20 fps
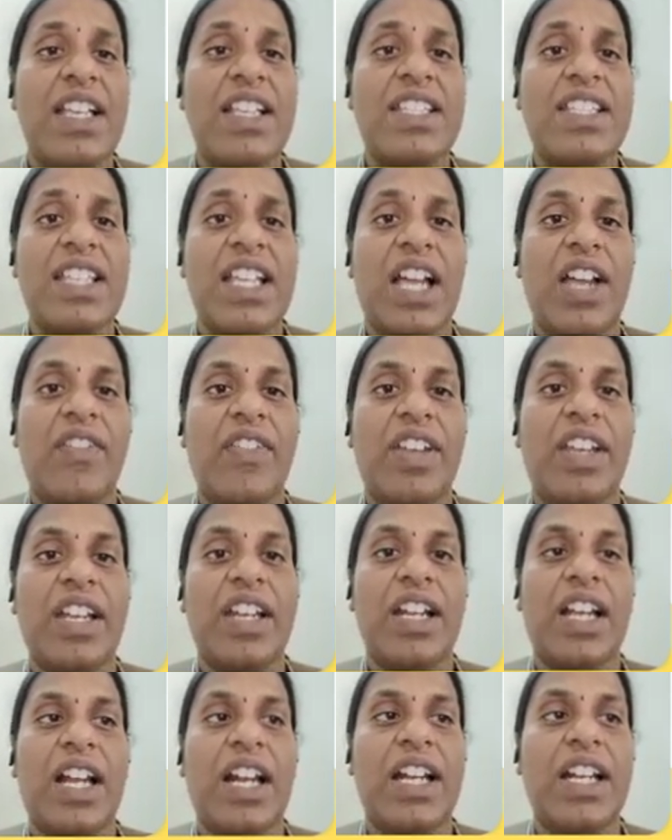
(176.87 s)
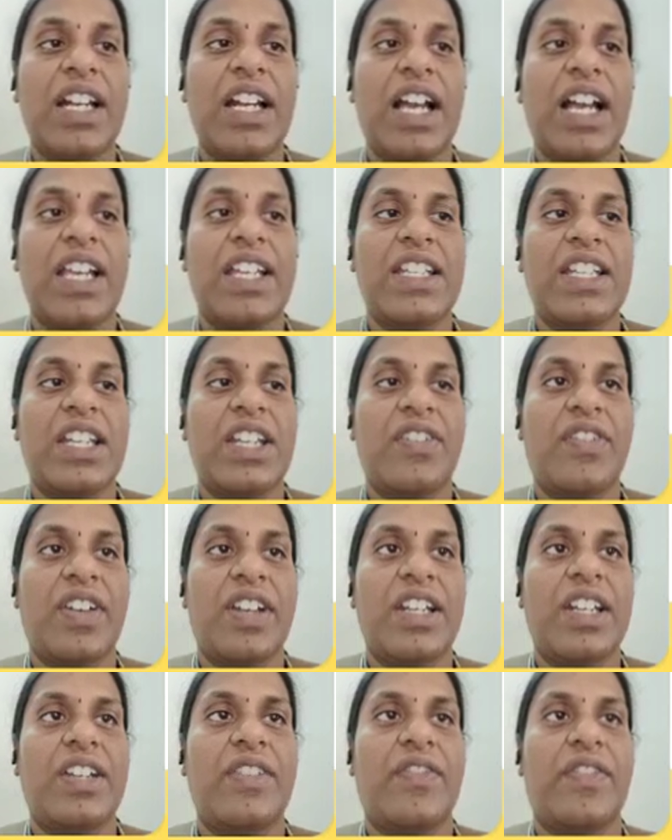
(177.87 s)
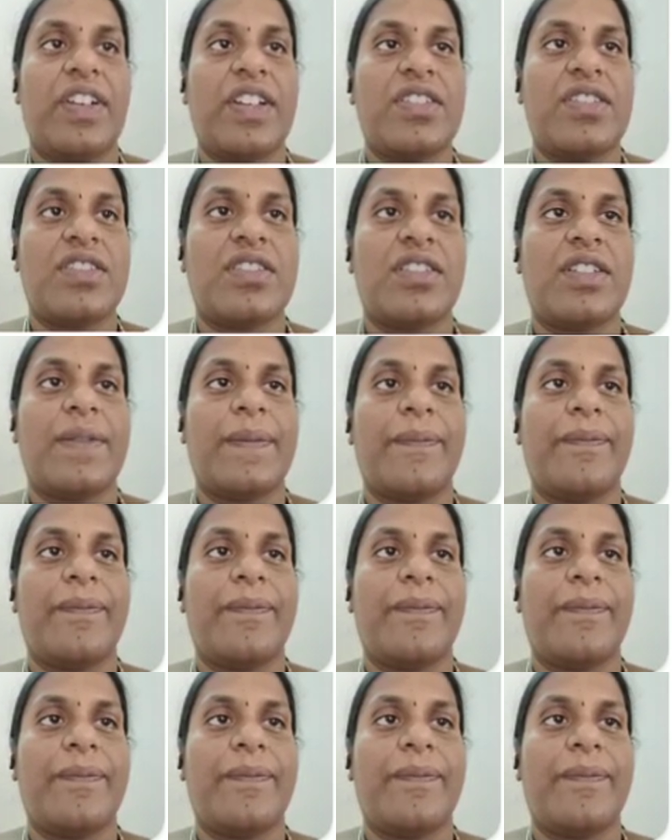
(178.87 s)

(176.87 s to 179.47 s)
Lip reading: is having an unidentified defect.